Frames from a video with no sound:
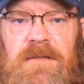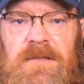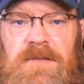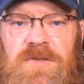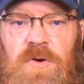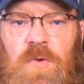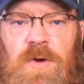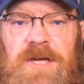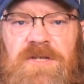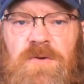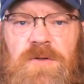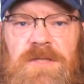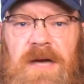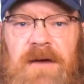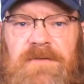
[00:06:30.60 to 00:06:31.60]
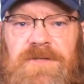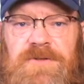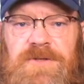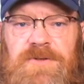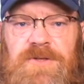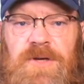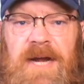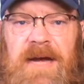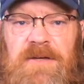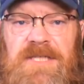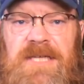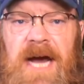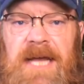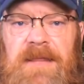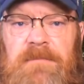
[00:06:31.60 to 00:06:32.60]
school resource officers who stood
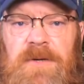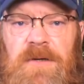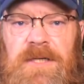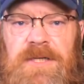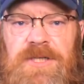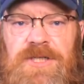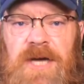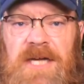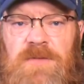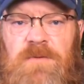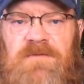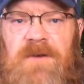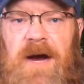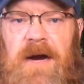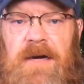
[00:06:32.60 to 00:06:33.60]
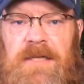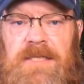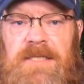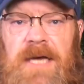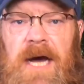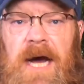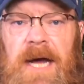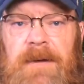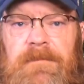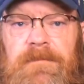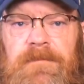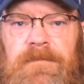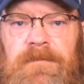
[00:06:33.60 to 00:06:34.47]
outside the building and shots were fired inside.